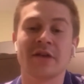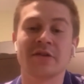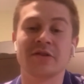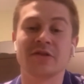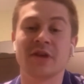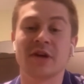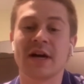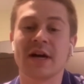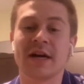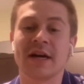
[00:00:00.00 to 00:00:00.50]

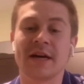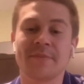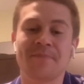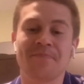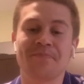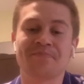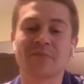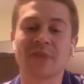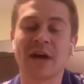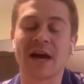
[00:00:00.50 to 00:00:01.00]

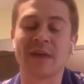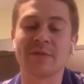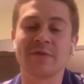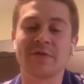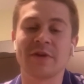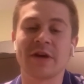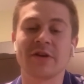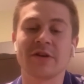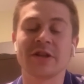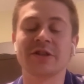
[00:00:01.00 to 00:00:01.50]
I'm a
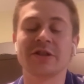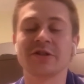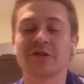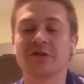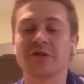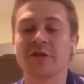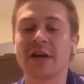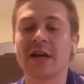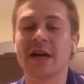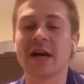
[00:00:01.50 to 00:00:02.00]
very
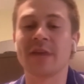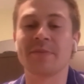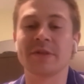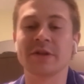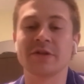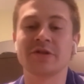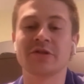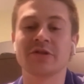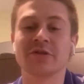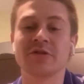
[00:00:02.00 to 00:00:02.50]
straight up
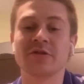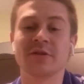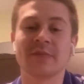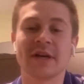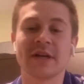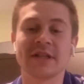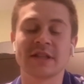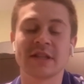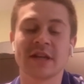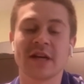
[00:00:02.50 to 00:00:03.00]
and true to
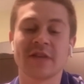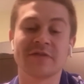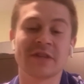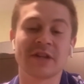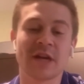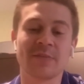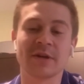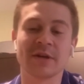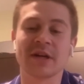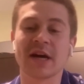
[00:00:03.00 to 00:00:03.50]
myself
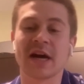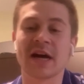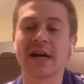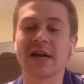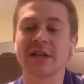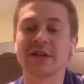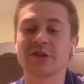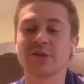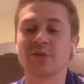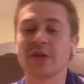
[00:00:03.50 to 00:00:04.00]
type of
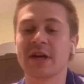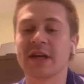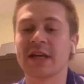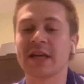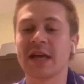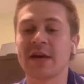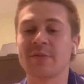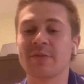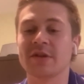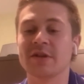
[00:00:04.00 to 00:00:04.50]
guy. So when I
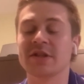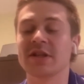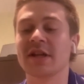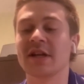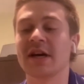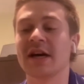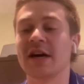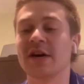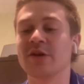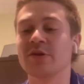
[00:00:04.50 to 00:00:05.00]
came into
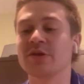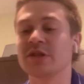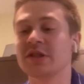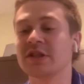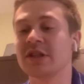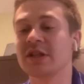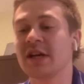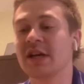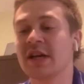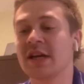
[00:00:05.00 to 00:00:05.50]
the
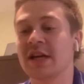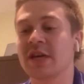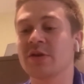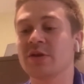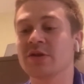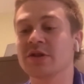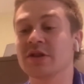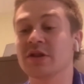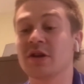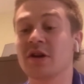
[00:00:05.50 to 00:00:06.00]
house, it
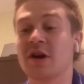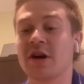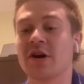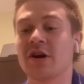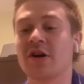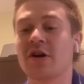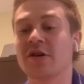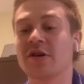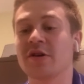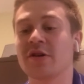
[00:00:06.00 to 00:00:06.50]
was a lot
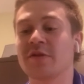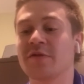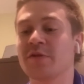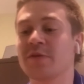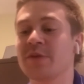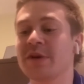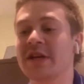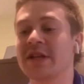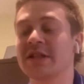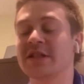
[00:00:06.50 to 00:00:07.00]
harder for
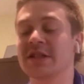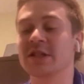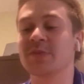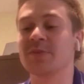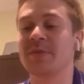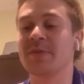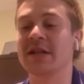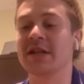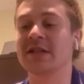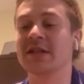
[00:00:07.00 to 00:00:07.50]
me to
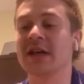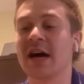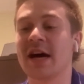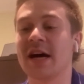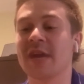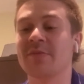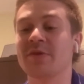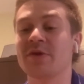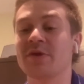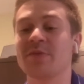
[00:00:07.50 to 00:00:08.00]
spend
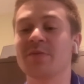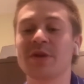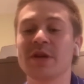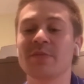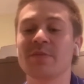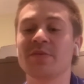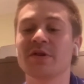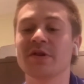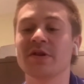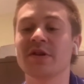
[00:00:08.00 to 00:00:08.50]
time with
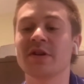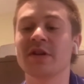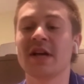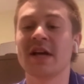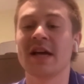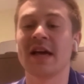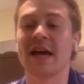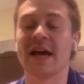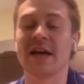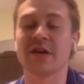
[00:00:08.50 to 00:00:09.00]
people
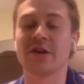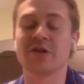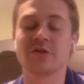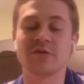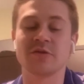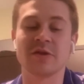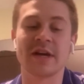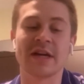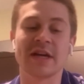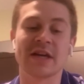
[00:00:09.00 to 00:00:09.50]
and
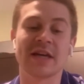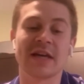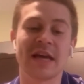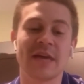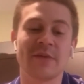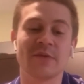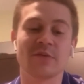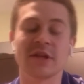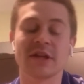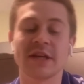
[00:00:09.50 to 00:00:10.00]
create
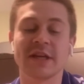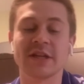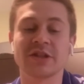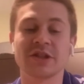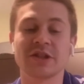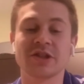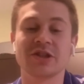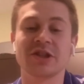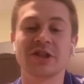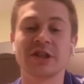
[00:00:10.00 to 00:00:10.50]
game
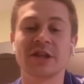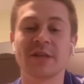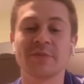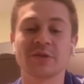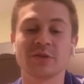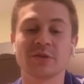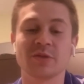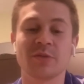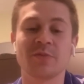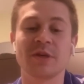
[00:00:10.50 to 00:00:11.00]

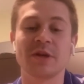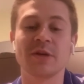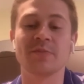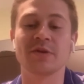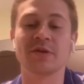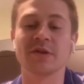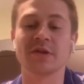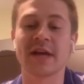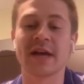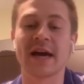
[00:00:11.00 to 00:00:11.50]
relationships with
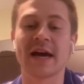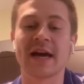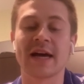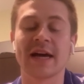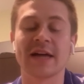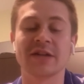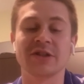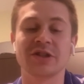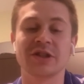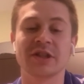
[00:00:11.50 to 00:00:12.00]
people that
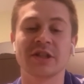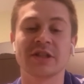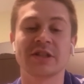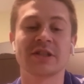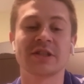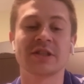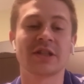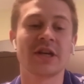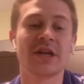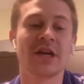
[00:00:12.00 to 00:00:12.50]
I
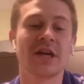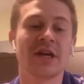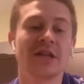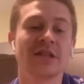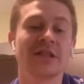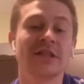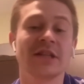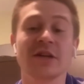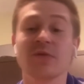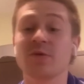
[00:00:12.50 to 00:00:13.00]
just
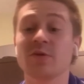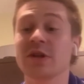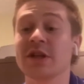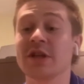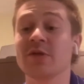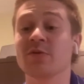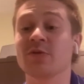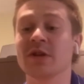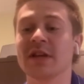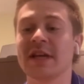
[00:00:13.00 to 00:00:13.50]
didn't
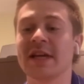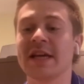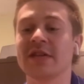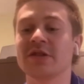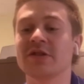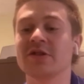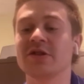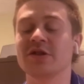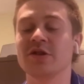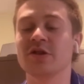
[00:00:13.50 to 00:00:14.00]
really
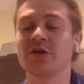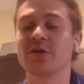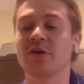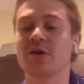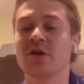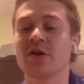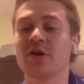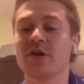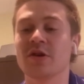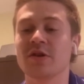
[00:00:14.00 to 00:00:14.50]
relate to
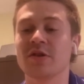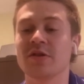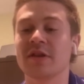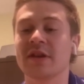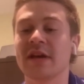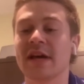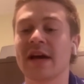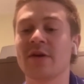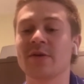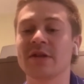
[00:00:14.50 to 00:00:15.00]
or
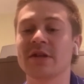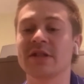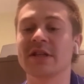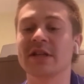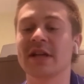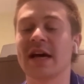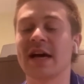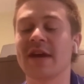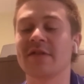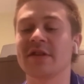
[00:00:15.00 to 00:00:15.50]
that we
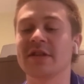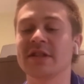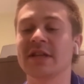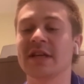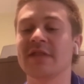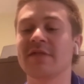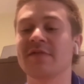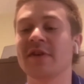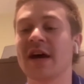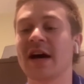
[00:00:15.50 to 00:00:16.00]
didn't have the
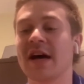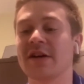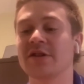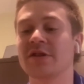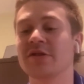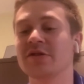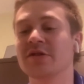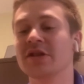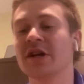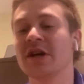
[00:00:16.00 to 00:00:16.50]
same
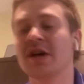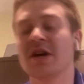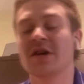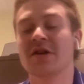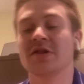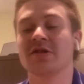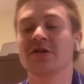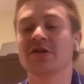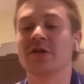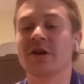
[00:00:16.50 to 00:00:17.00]
values.
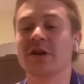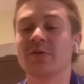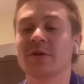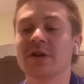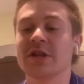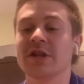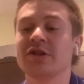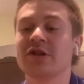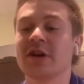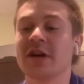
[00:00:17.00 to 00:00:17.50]
So I
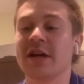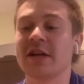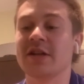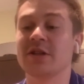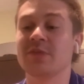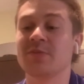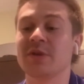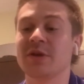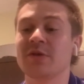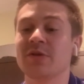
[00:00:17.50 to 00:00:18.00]
really tried
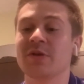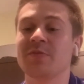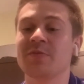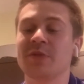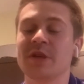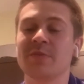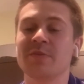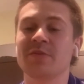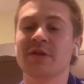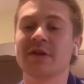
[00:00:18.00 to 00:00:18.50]
to be with
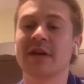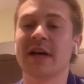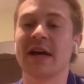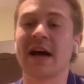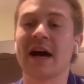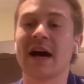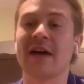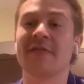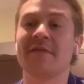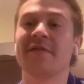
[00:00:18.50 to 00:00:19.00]
people that
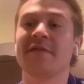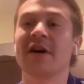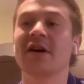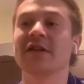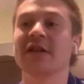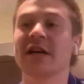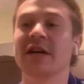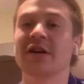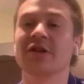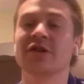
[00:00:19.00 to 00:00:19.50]
I
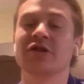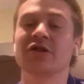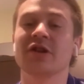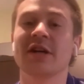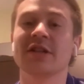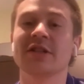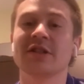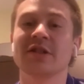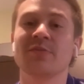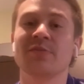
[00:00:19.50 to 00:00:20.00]
felt I could
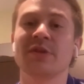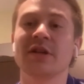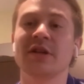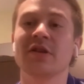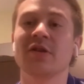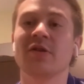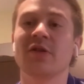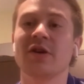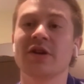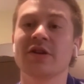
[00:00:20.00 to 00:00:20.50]
trust and be
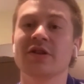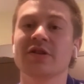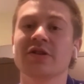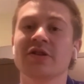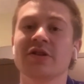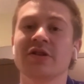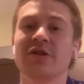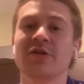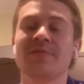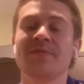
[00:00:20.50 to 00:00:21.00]
loyal
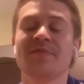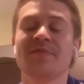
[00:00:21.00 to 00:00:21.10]
to.